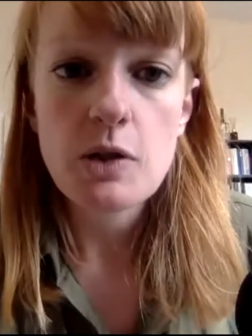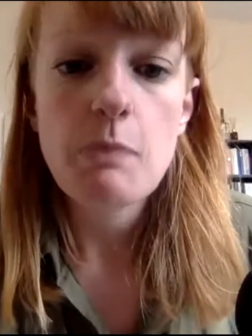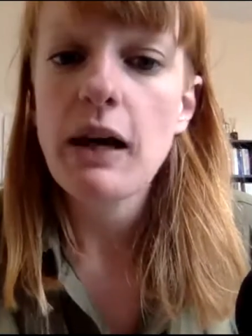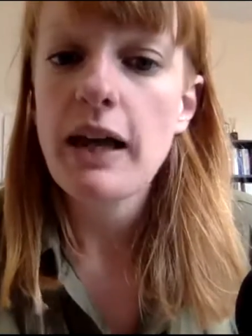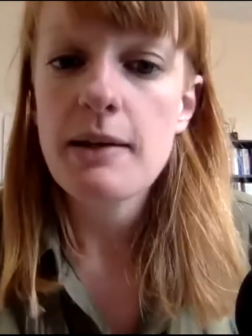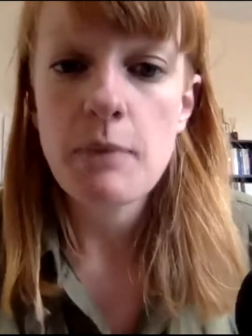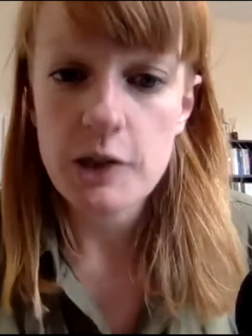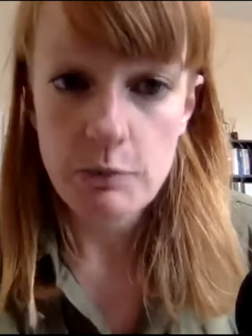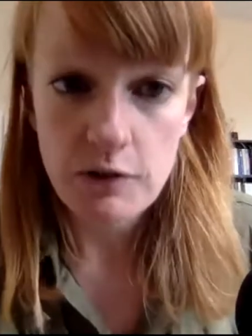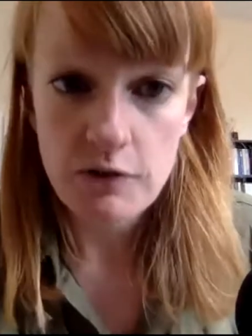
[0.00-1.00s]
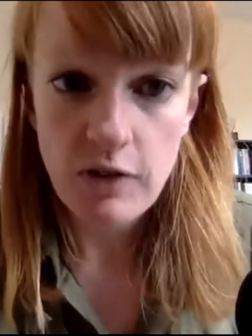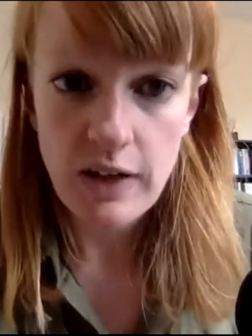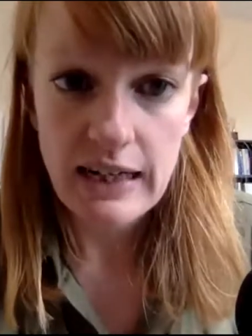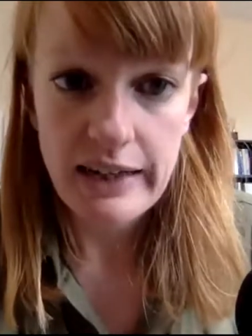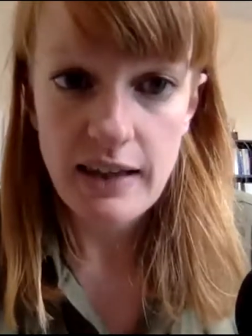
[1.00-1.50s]
play much more
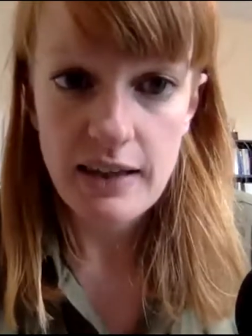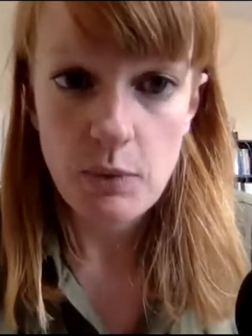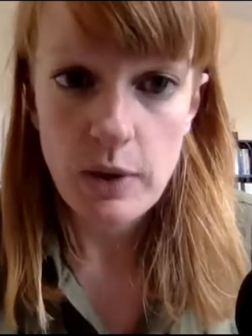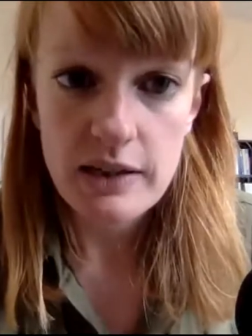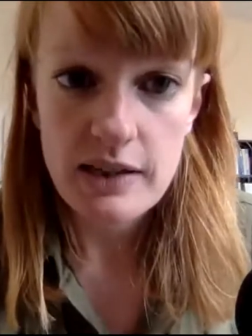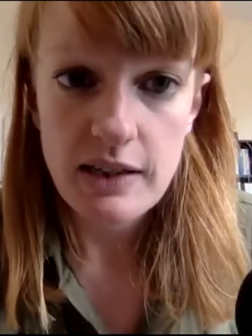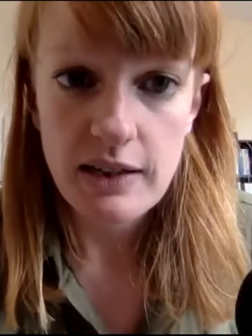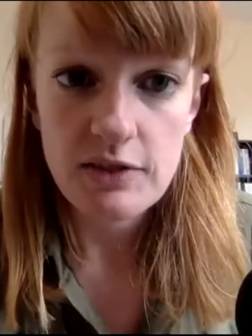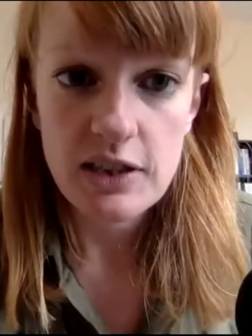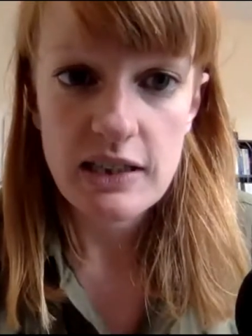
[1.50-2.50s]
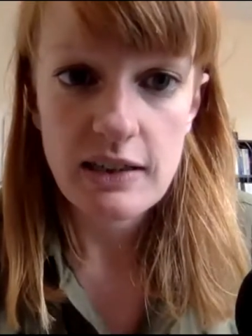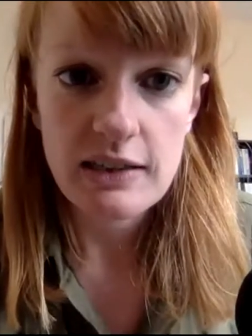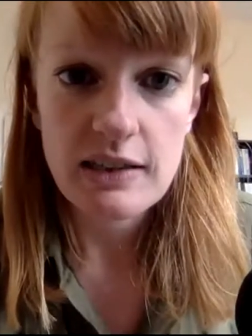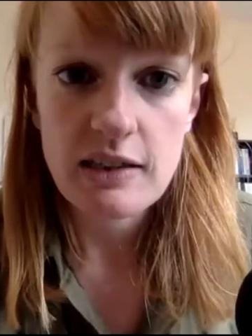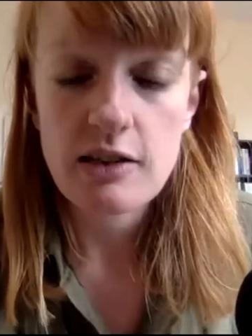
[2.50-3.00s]
freely than the works that I've discussed.